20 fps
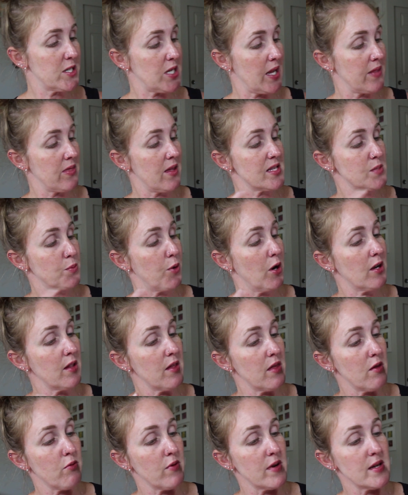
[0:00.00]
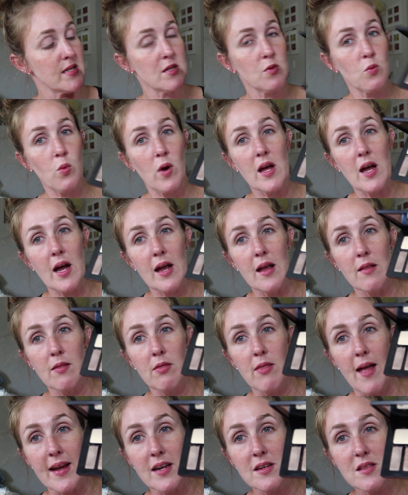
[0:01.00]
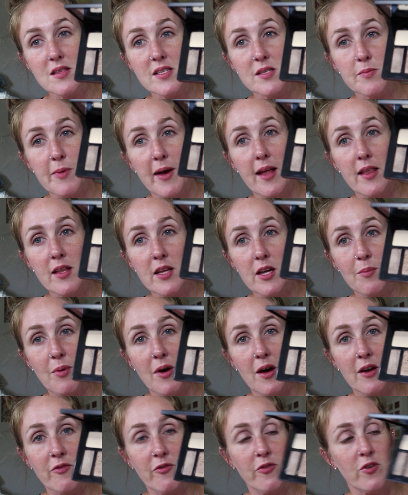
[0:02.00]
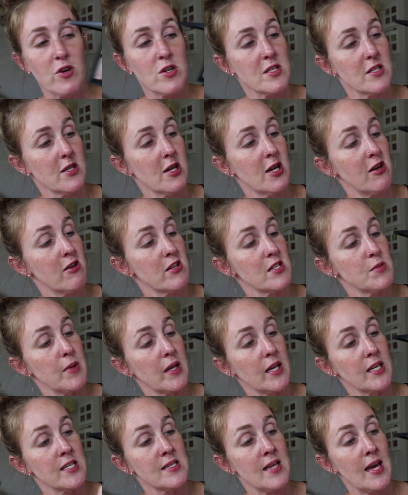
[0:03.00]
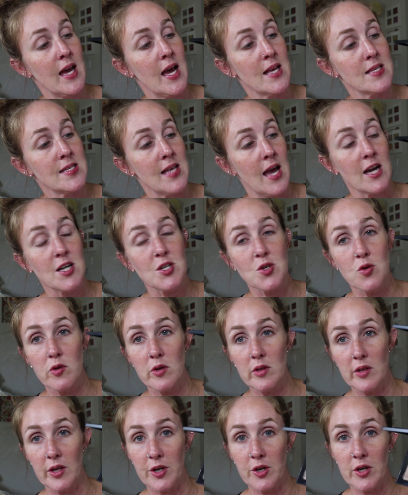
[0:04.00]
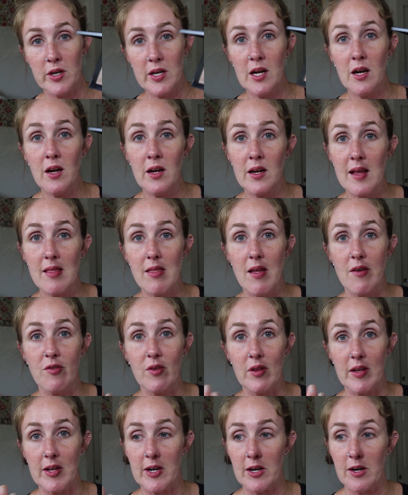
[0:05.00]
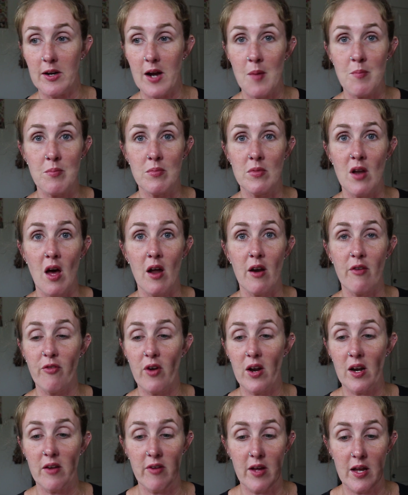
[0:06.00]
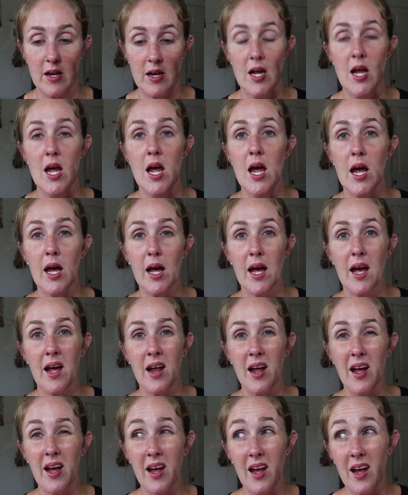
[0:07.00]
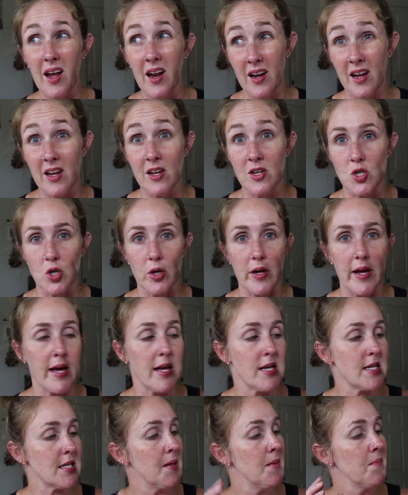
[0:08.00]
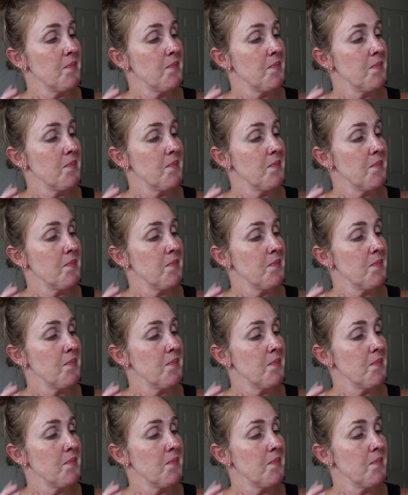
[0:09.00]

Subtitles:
and that's part of the reason why I liked this palette upon first look, is because it has actual glitter in here, and I love glitter. I'm not afraid of it, and I enjoy it.